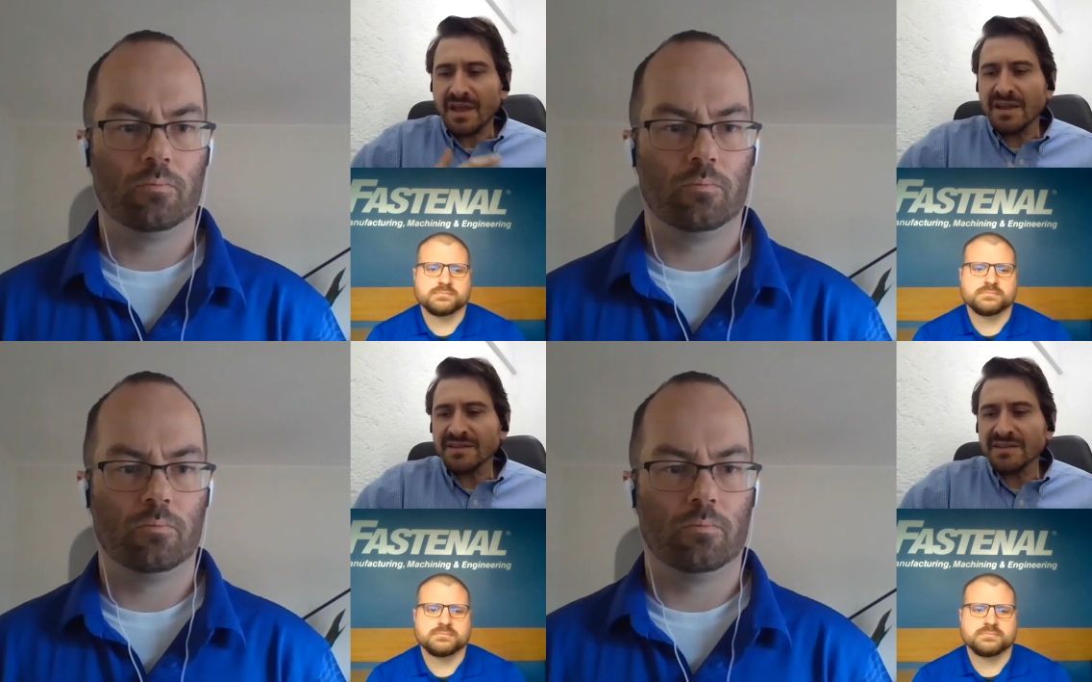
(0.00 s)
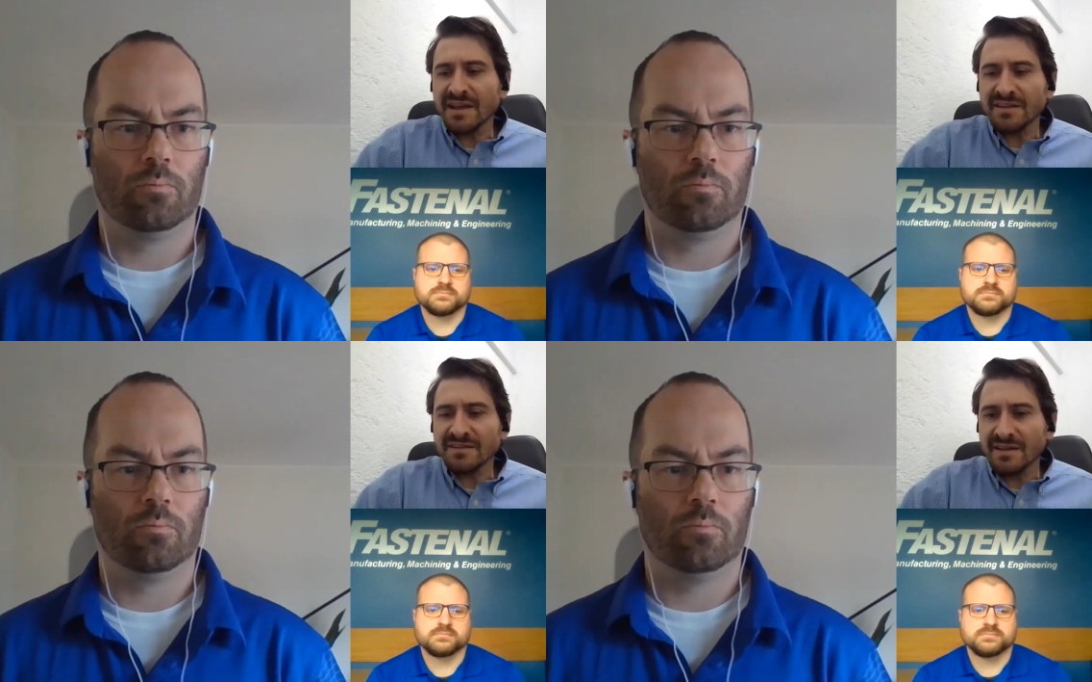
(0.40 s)
Speaker 1: and
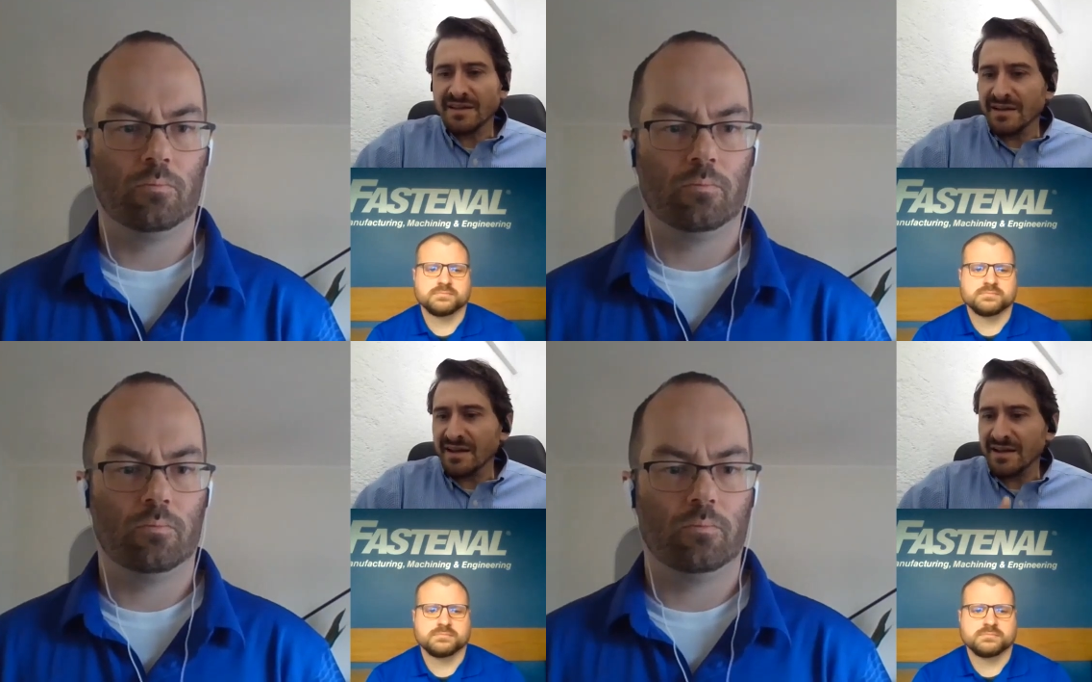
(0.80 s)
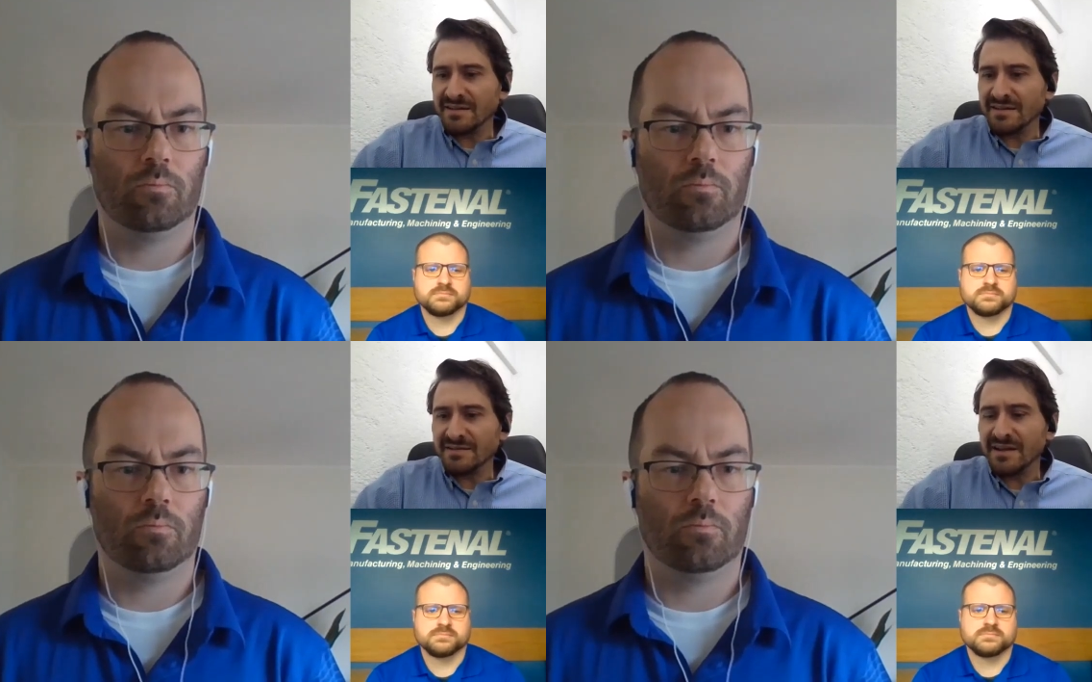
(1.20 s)
they
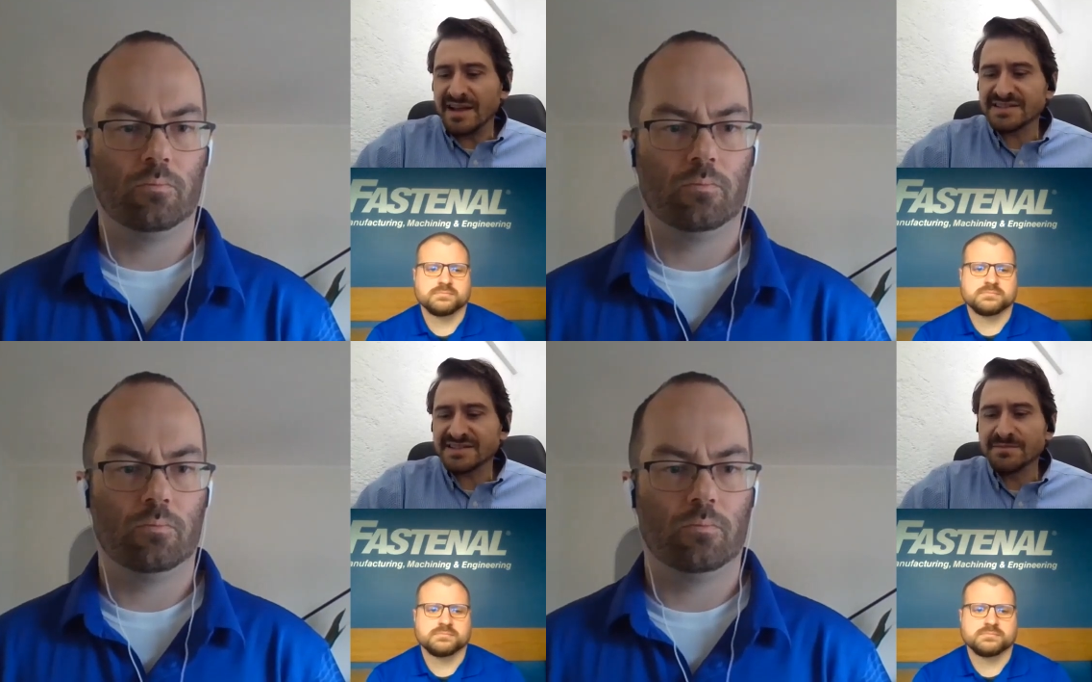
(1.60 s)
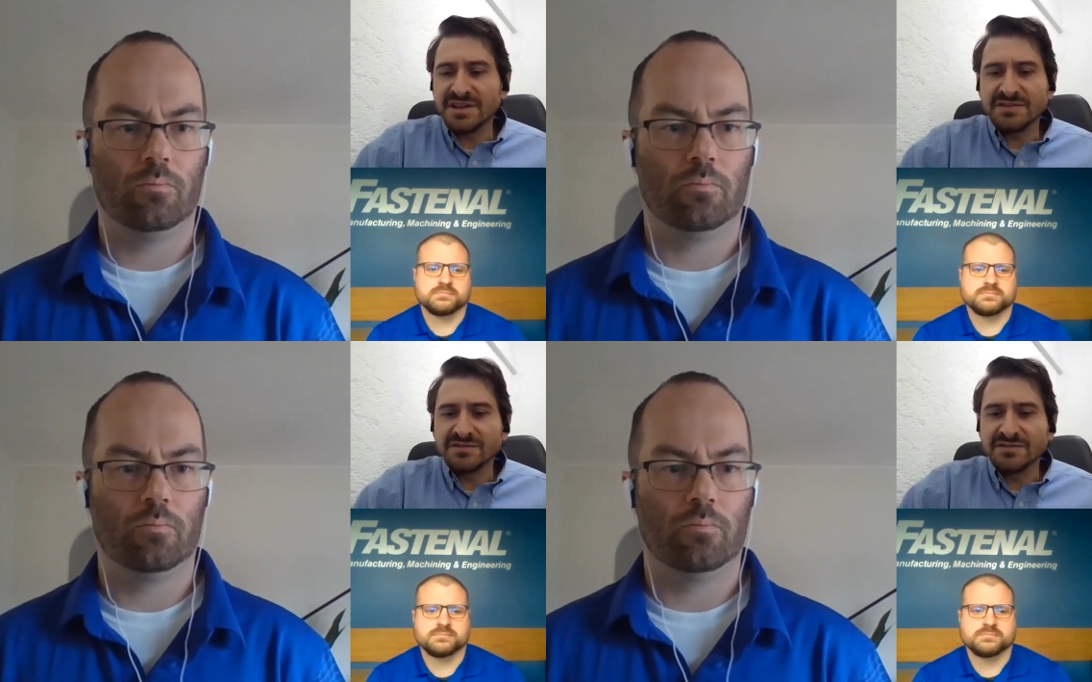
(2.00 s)
they they asked
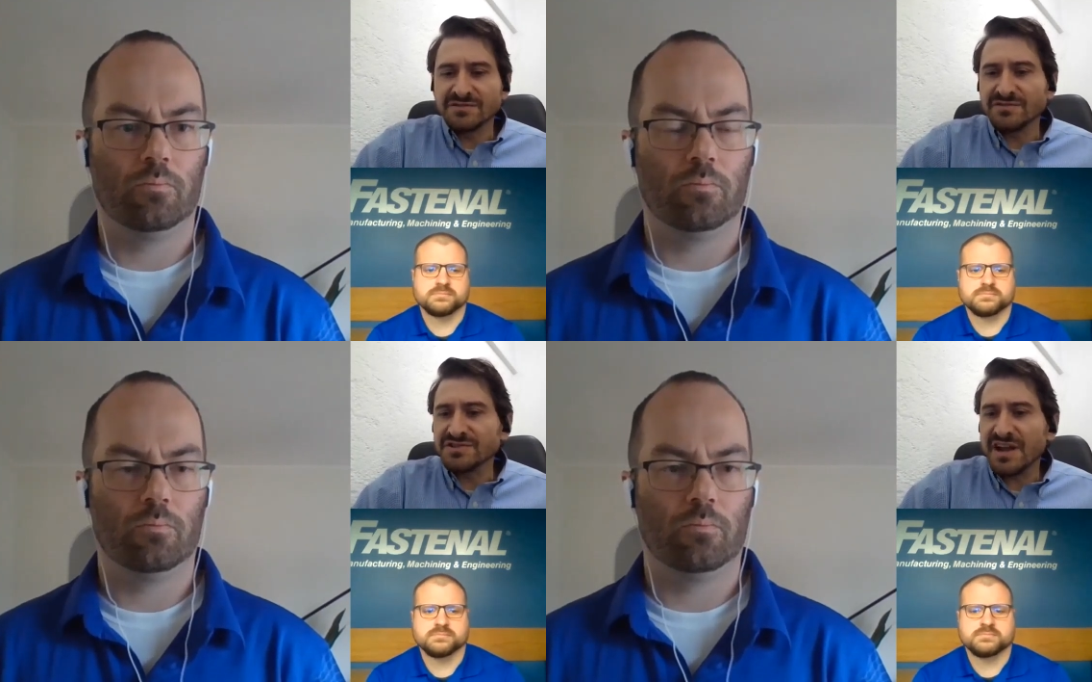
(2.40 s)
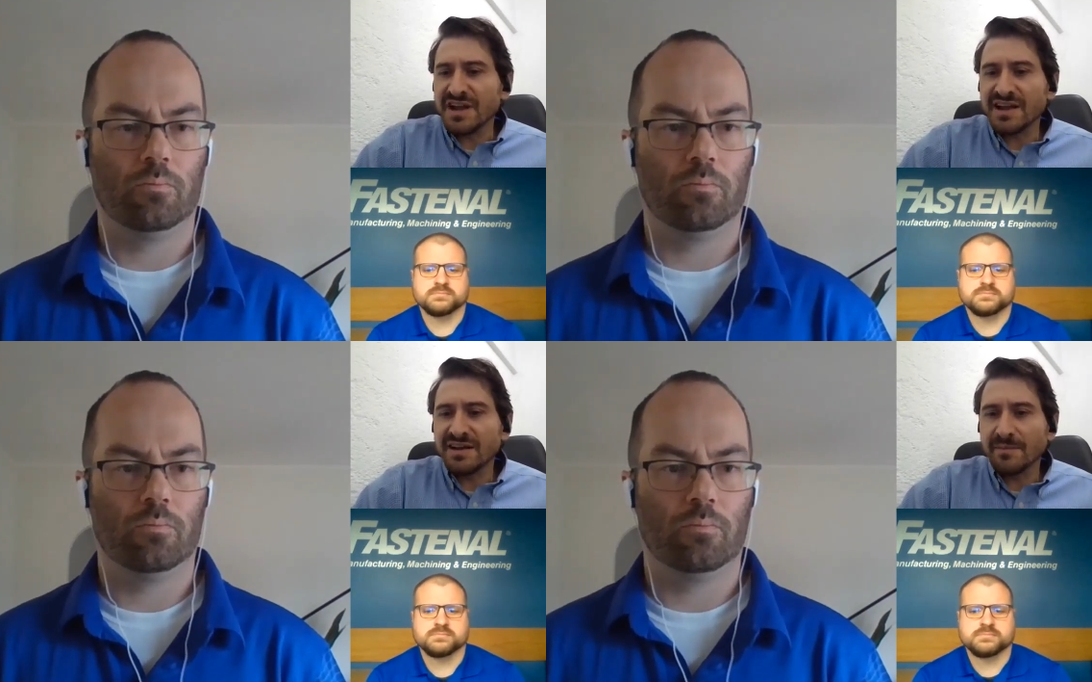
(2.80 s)
me to to
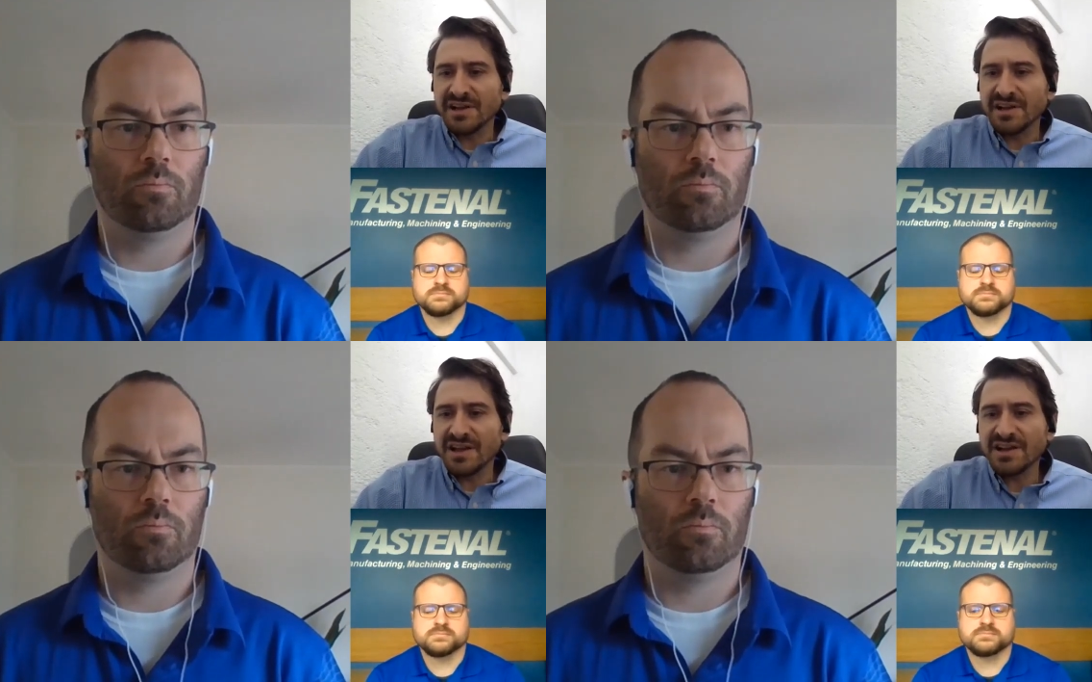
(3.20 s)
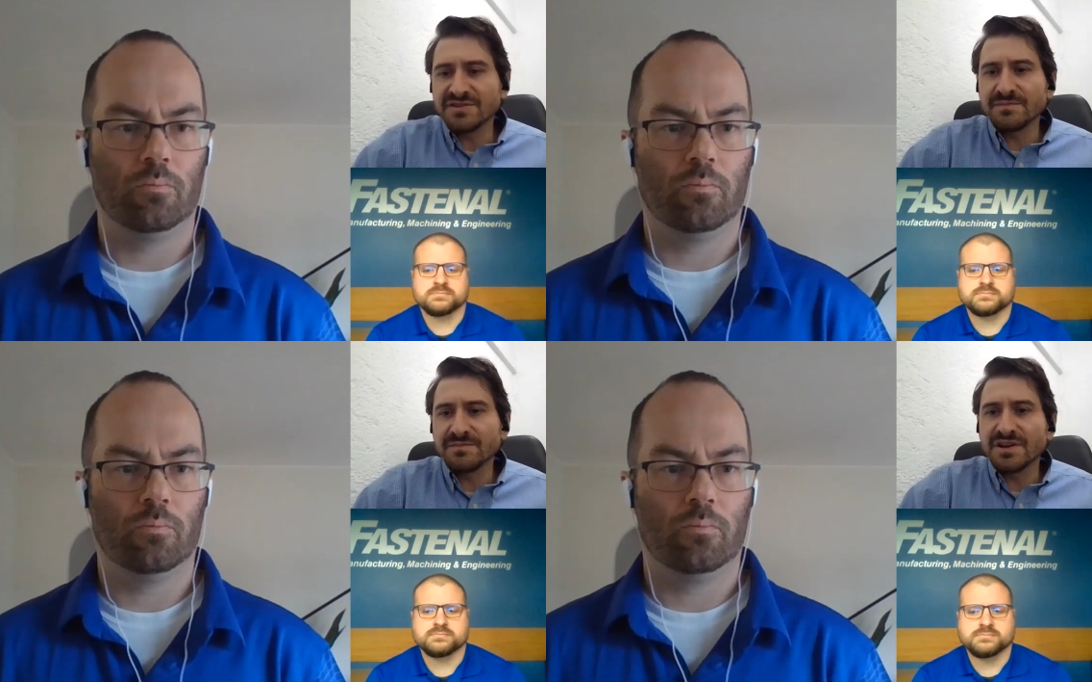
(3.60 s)
check an
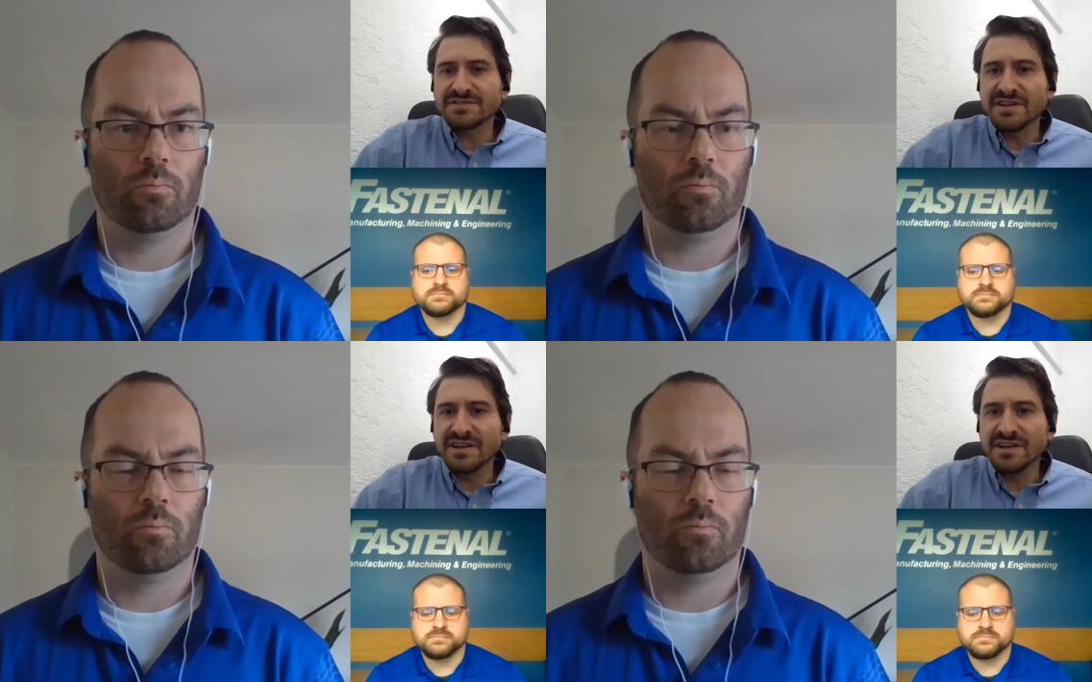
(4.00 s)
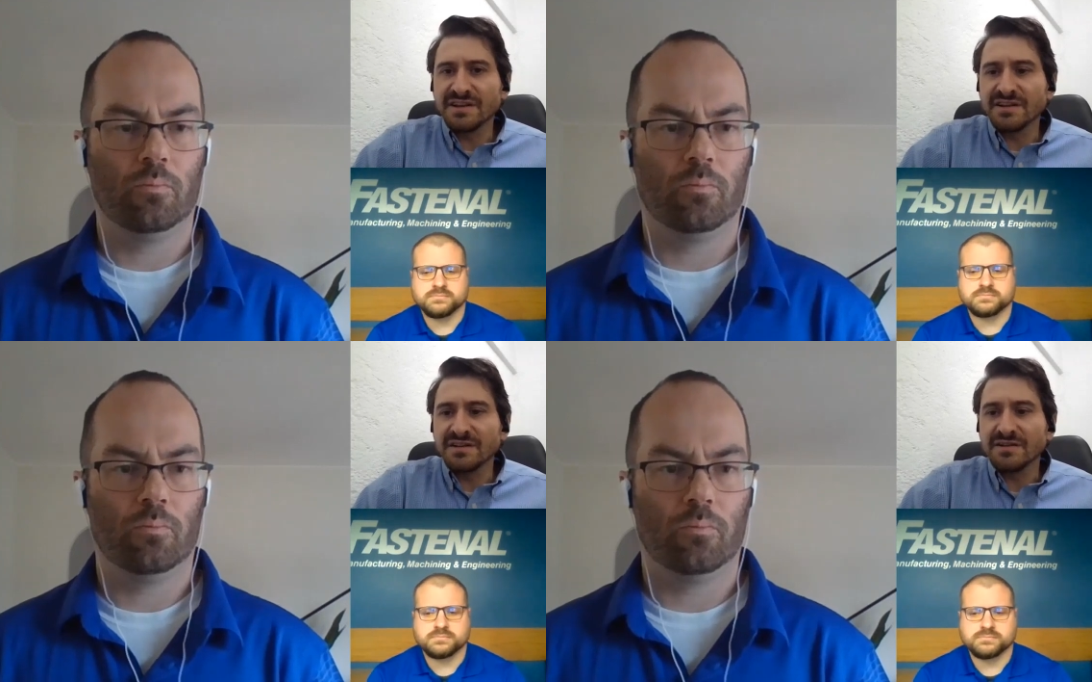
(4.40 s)
application because
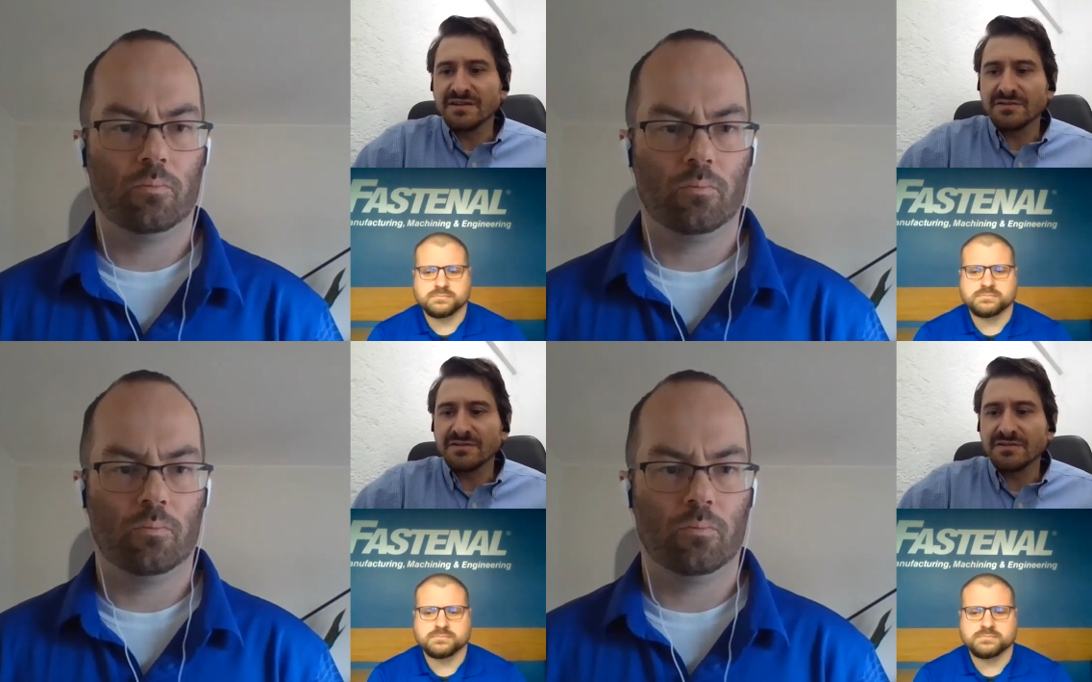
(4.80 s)
they